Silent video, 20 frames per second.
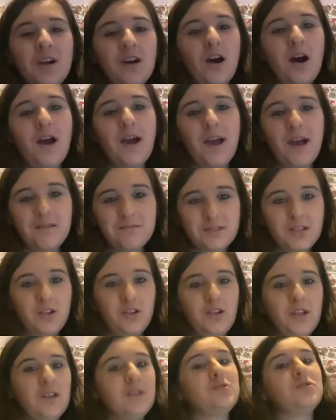I
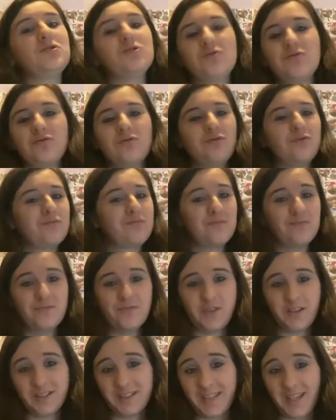absolutely adore
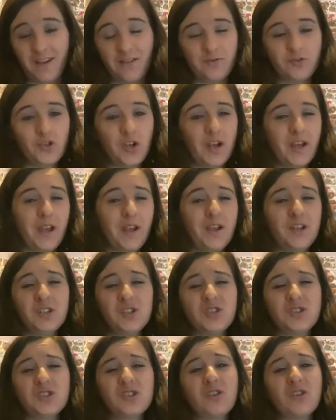the soundtrack, and it's just so